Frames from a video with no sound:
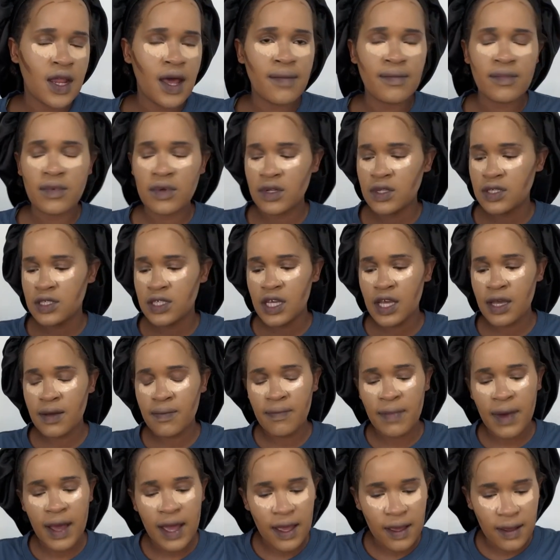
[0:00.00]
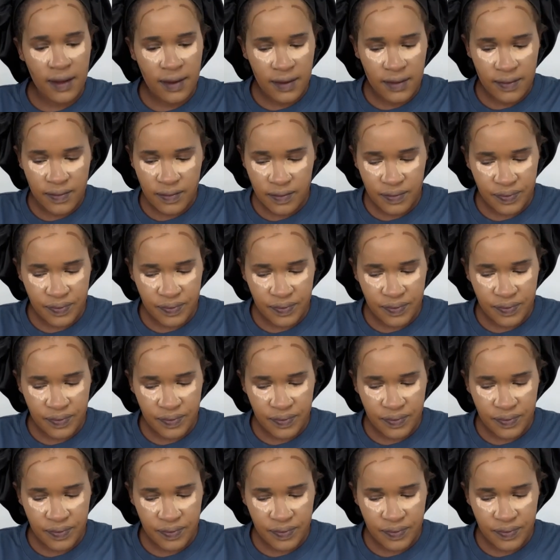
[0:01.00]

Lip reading: I'm gonna take my